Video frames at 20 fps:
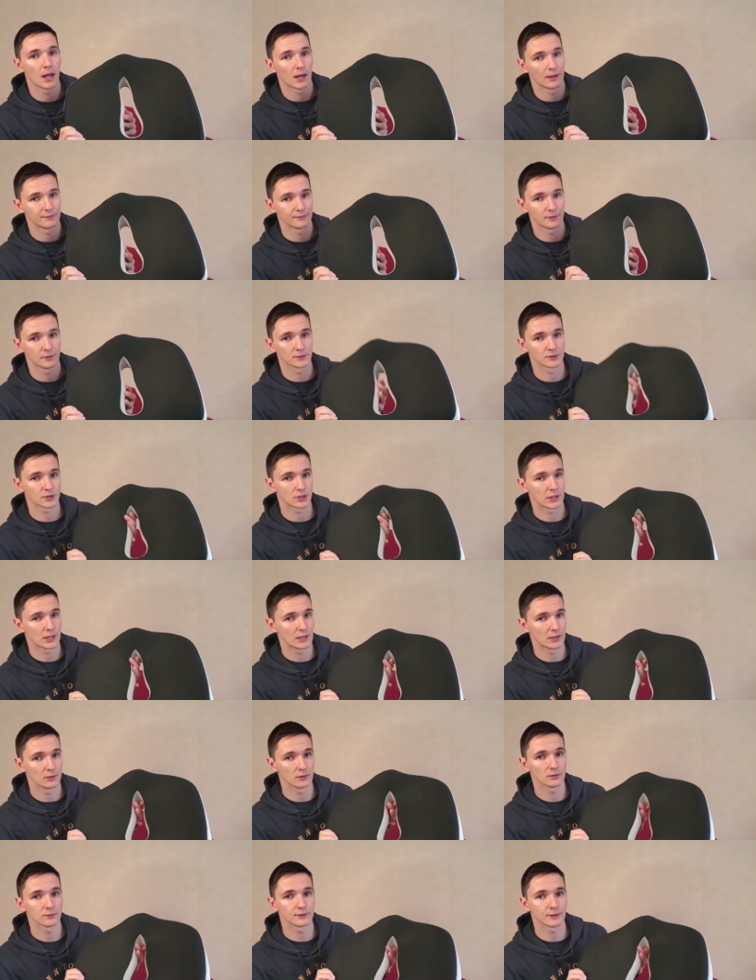until she
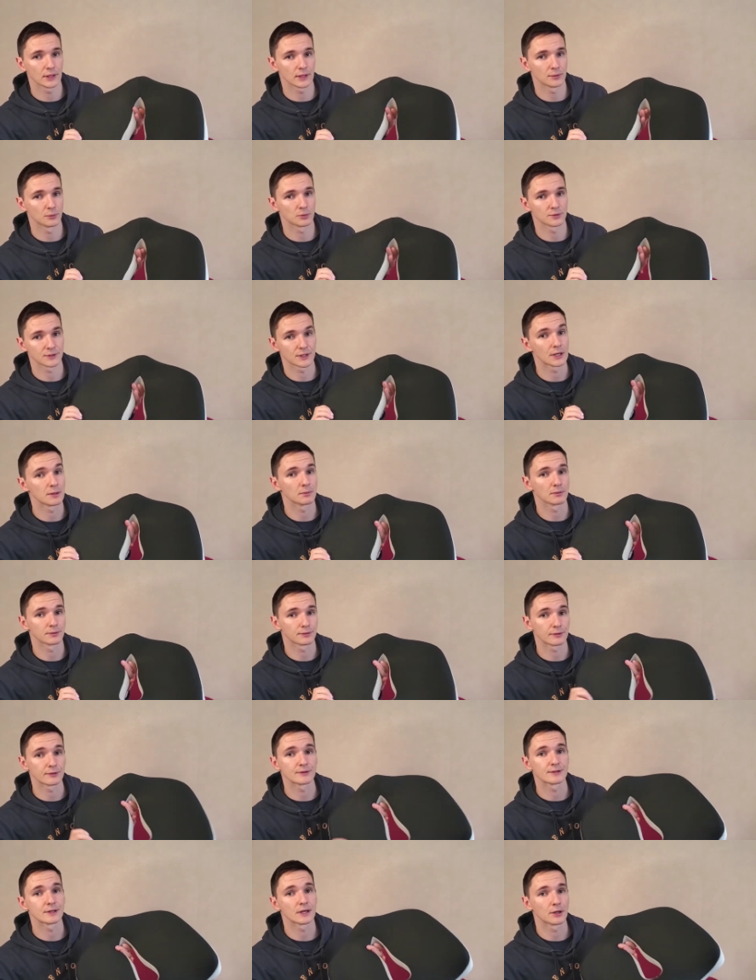healed and was able
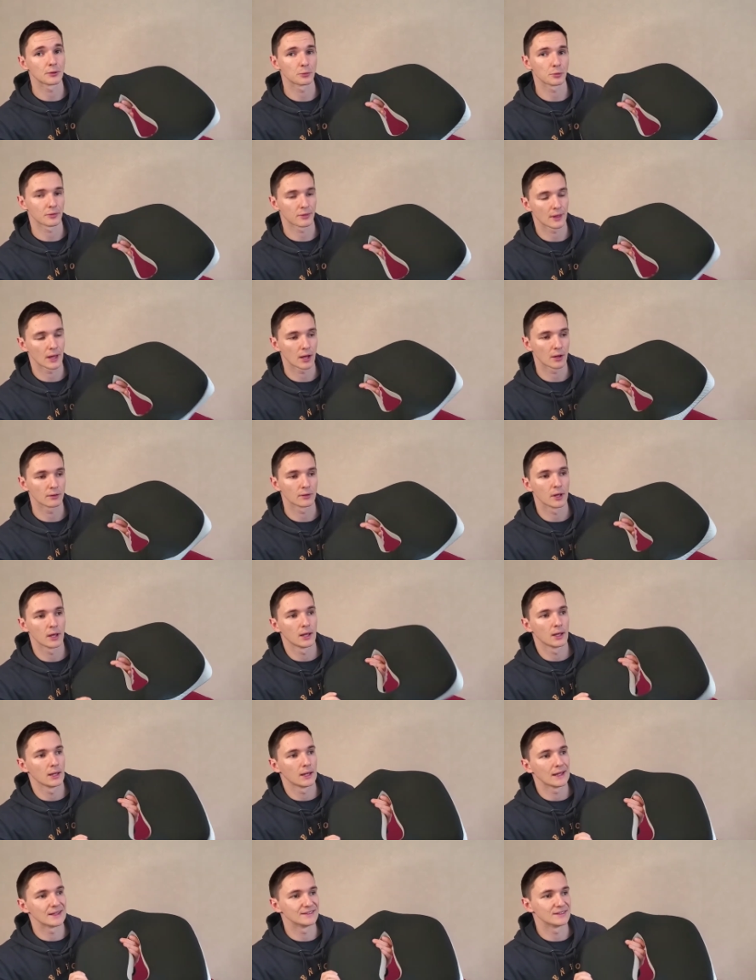to sit without
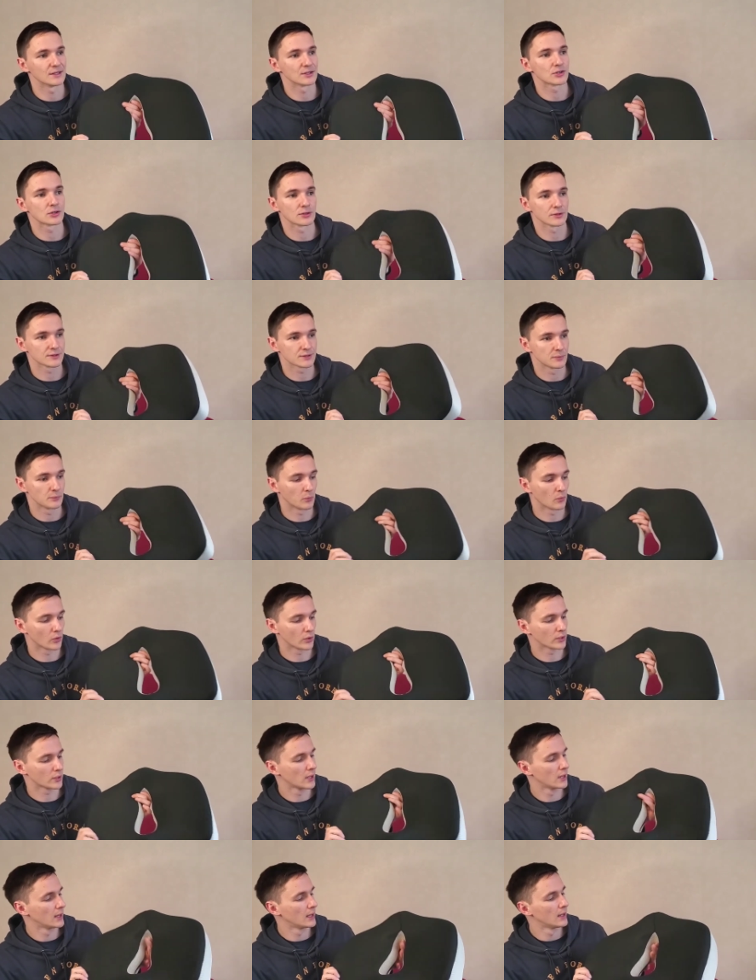additional
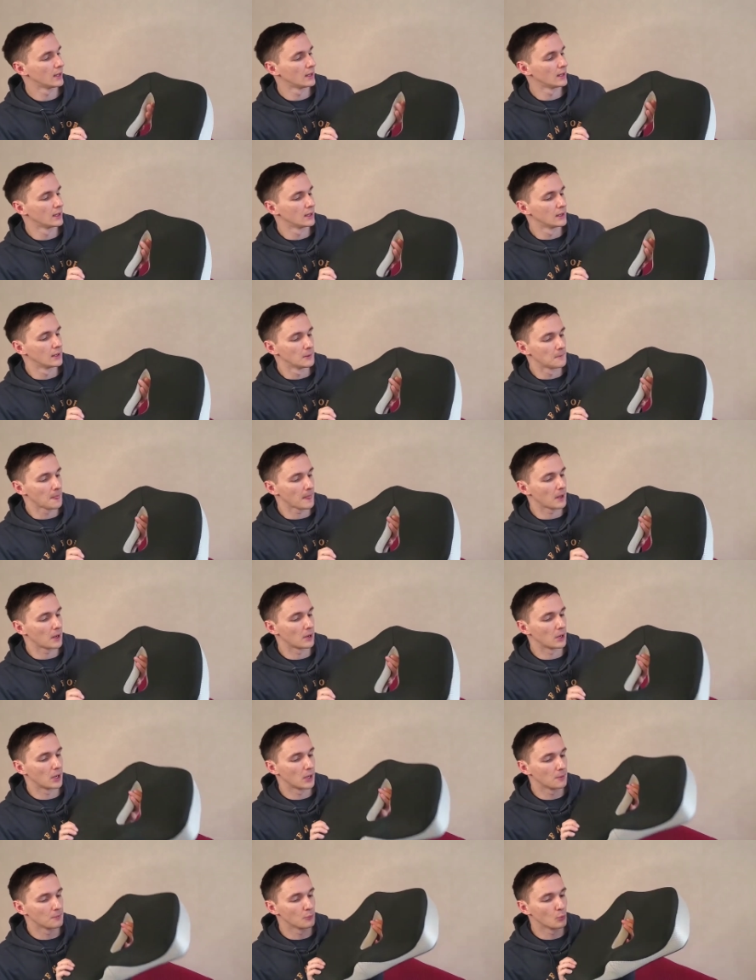support
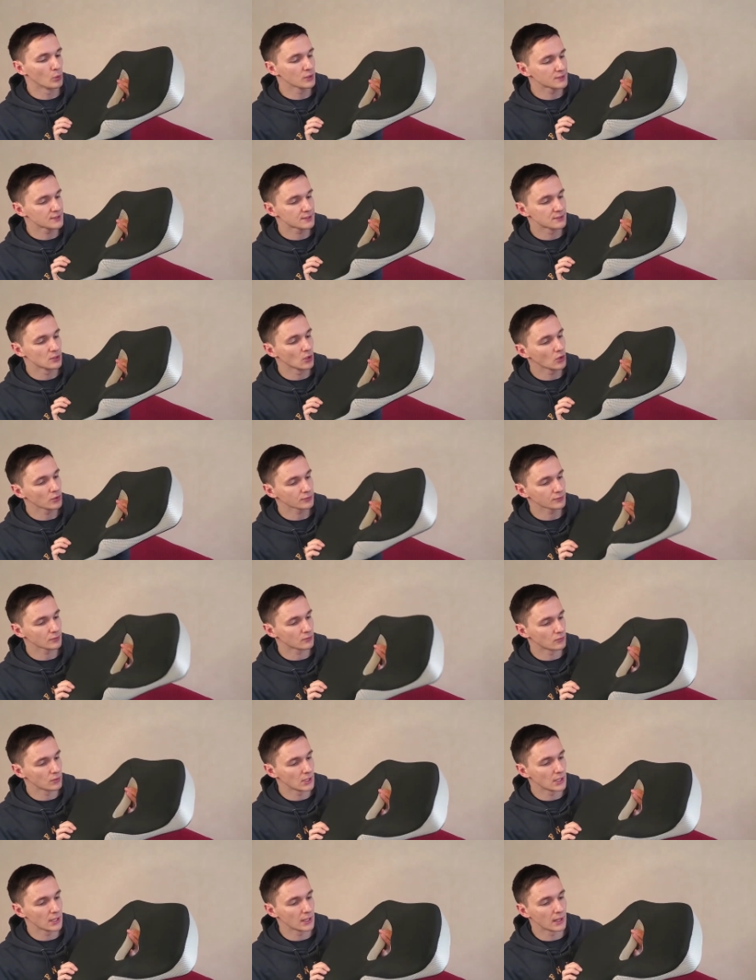um, what's not
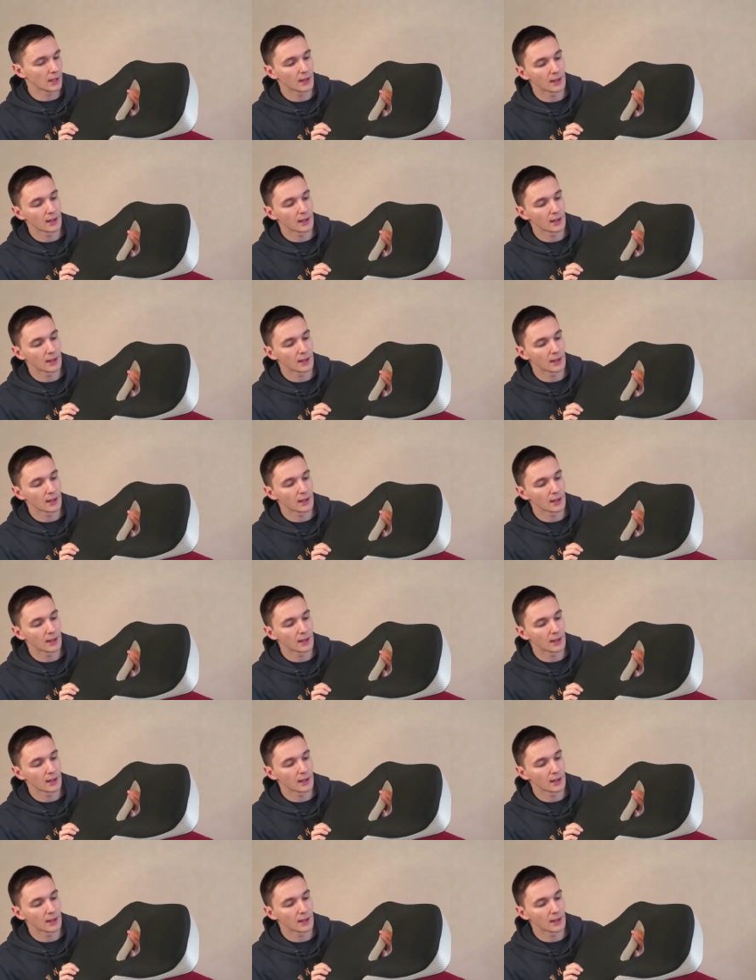really